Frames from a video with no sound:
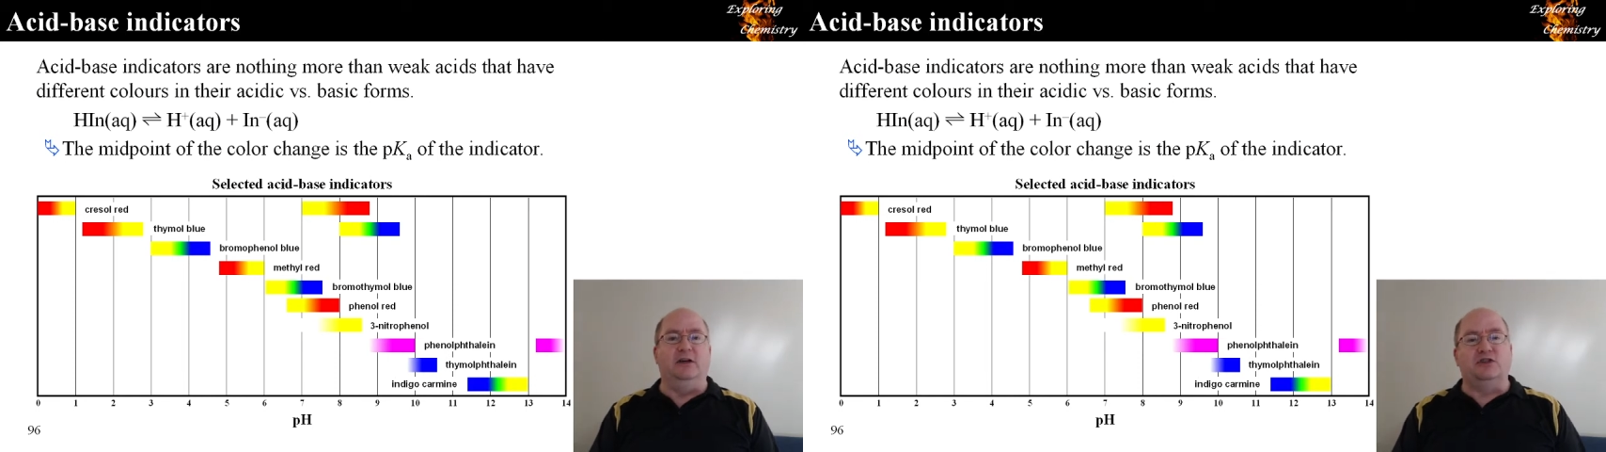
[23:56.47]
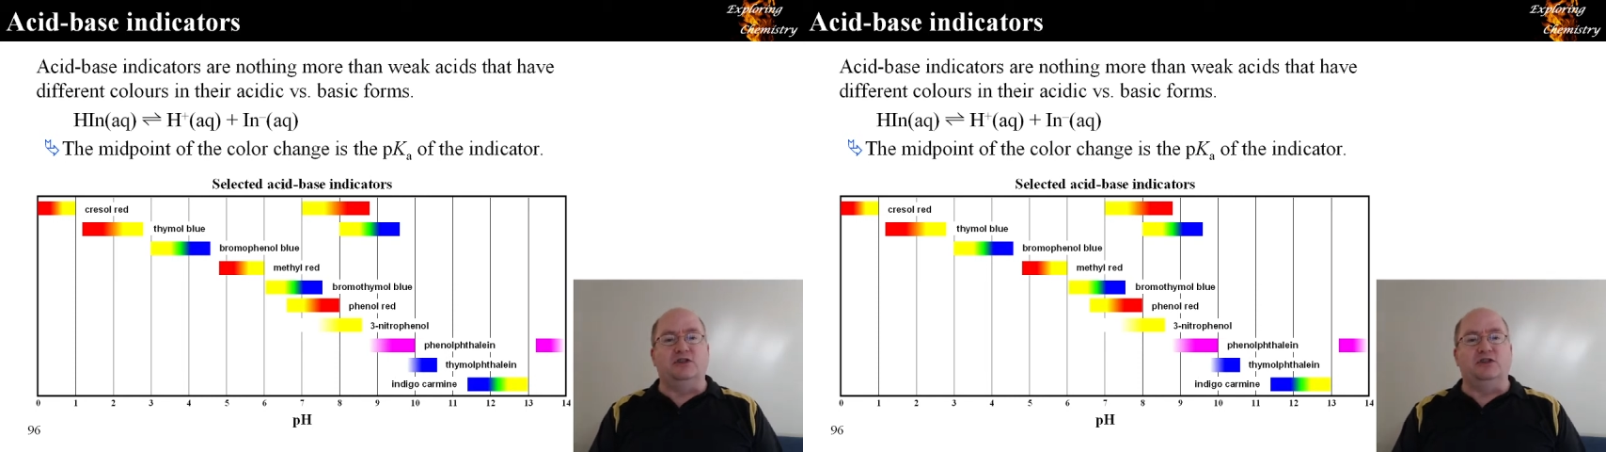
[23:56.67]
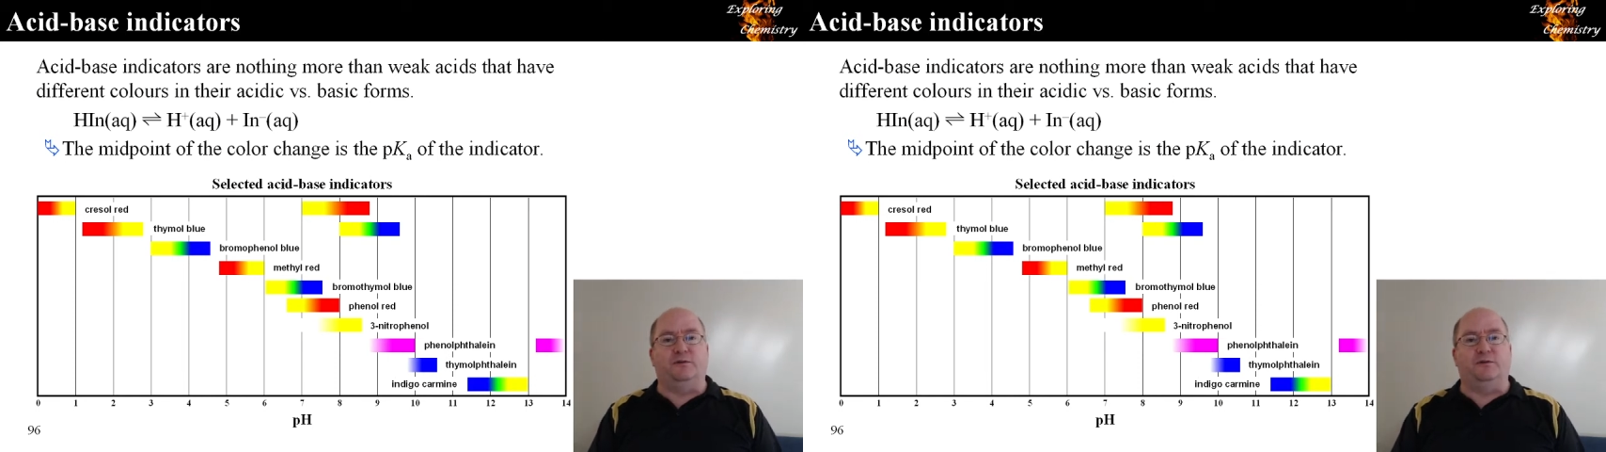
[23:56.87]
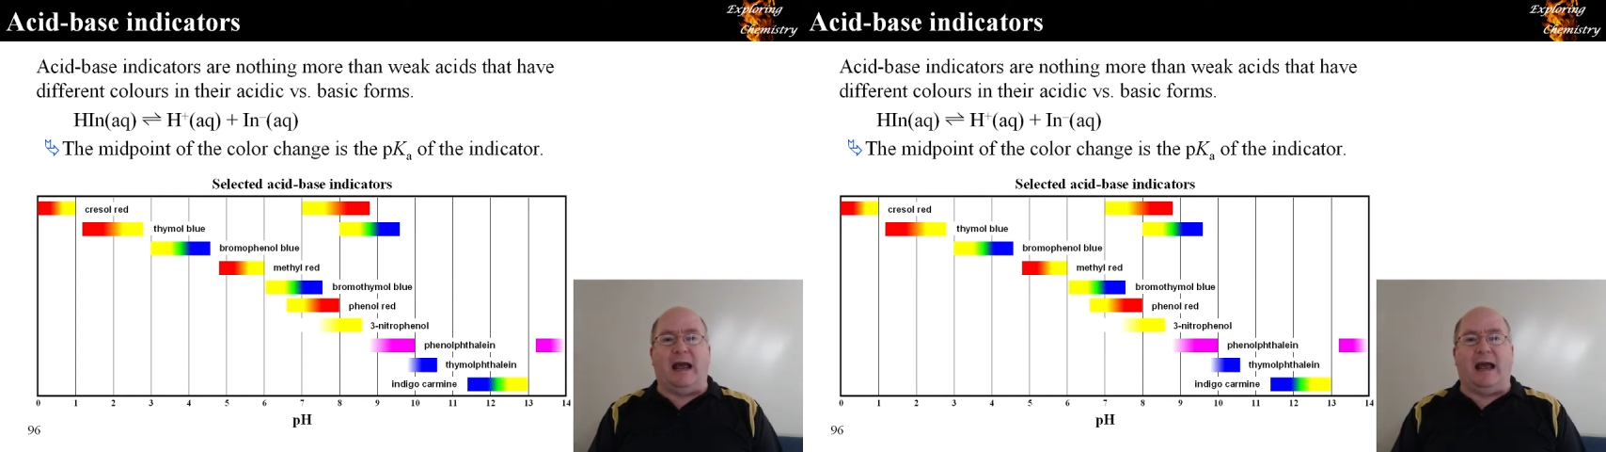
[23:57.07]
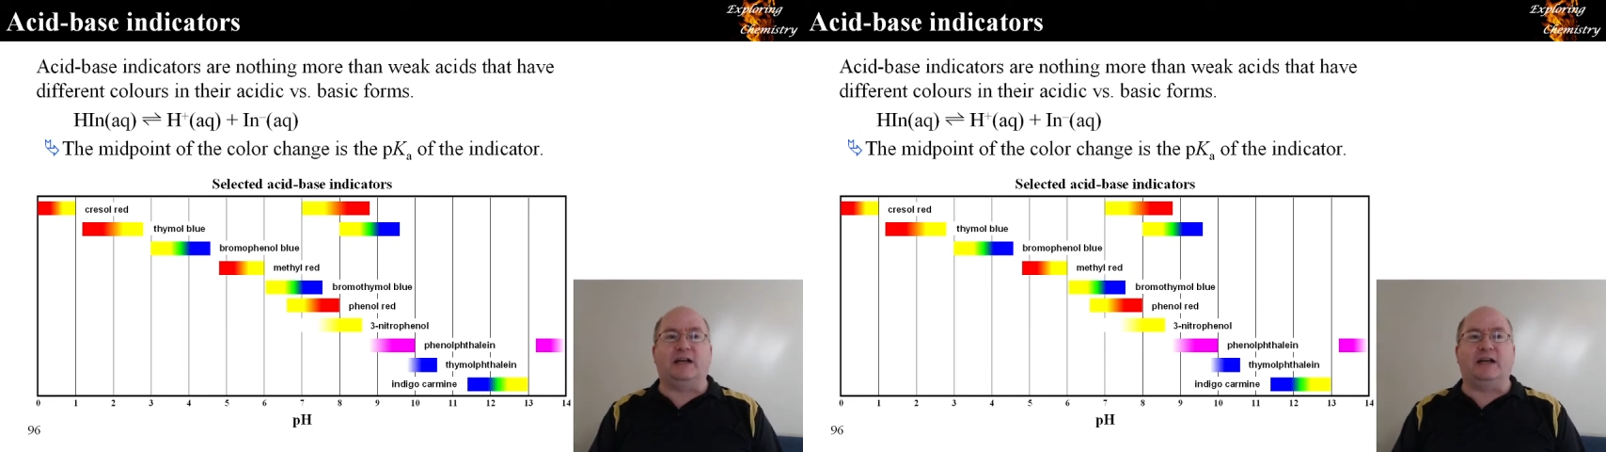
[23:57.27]
So if you're
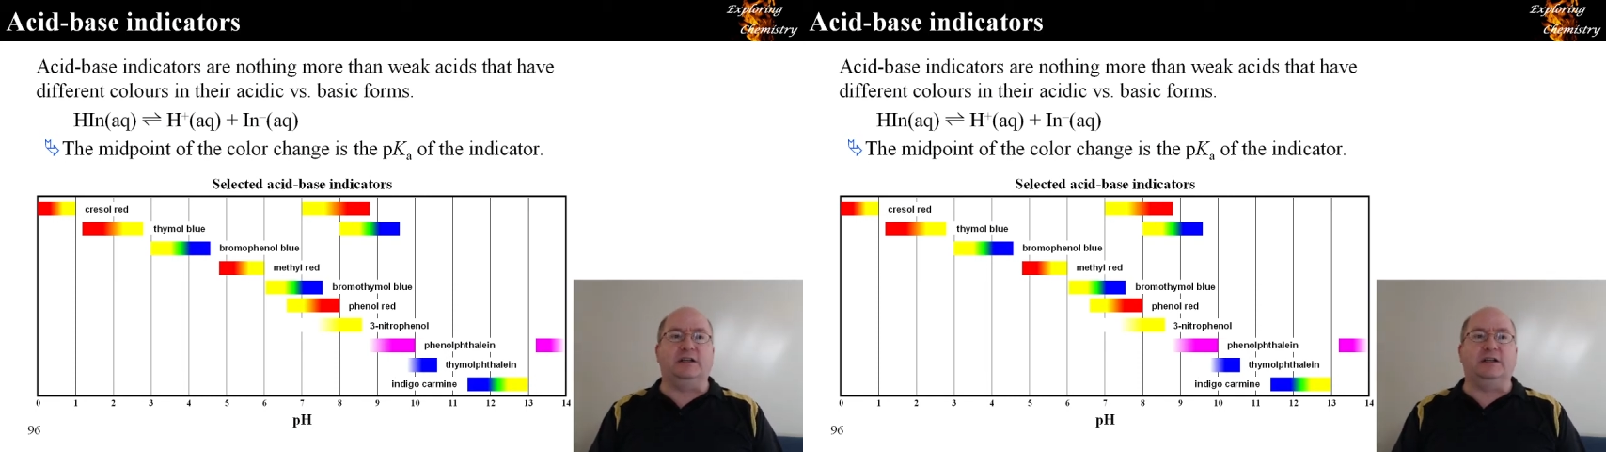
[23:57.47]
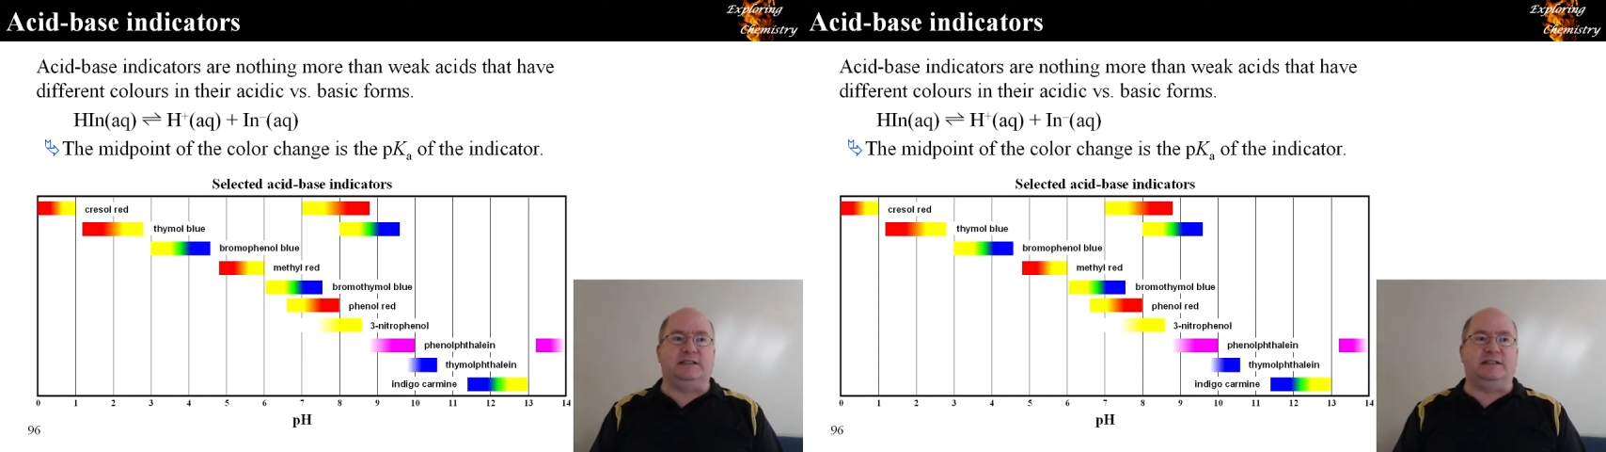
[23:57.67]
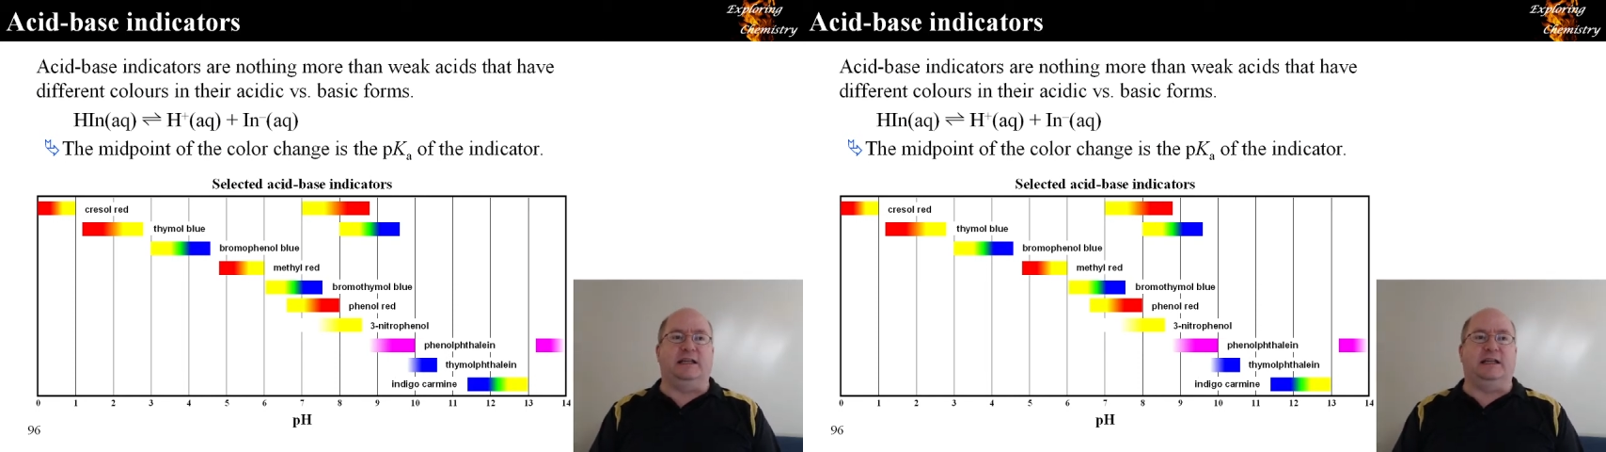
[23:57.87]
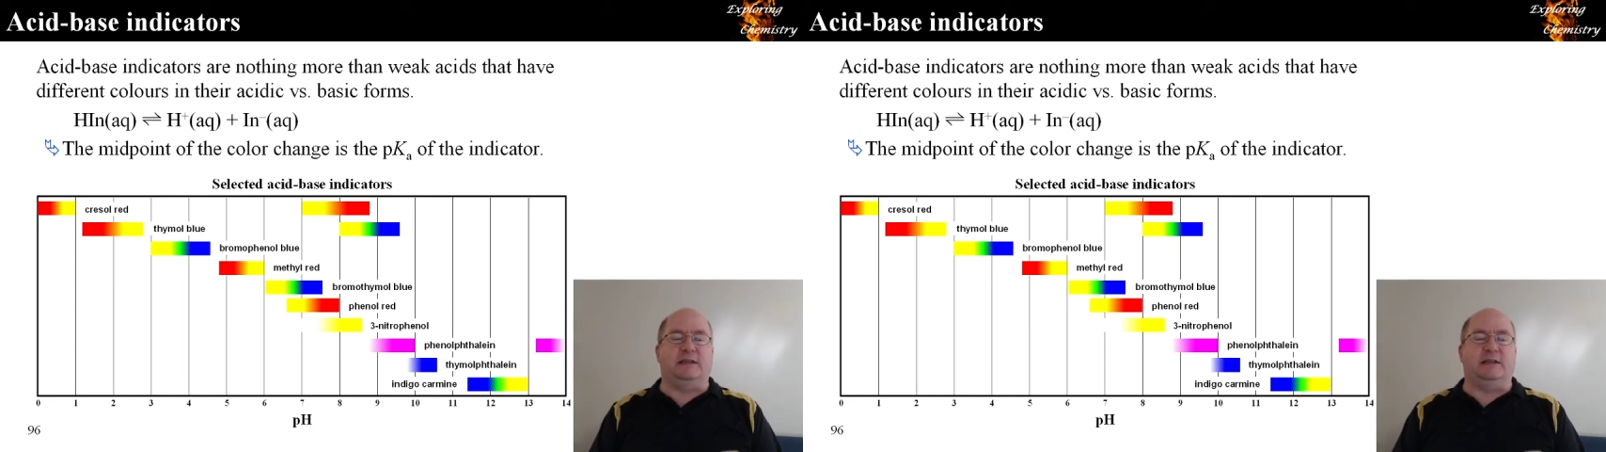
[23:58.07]
actually dealing with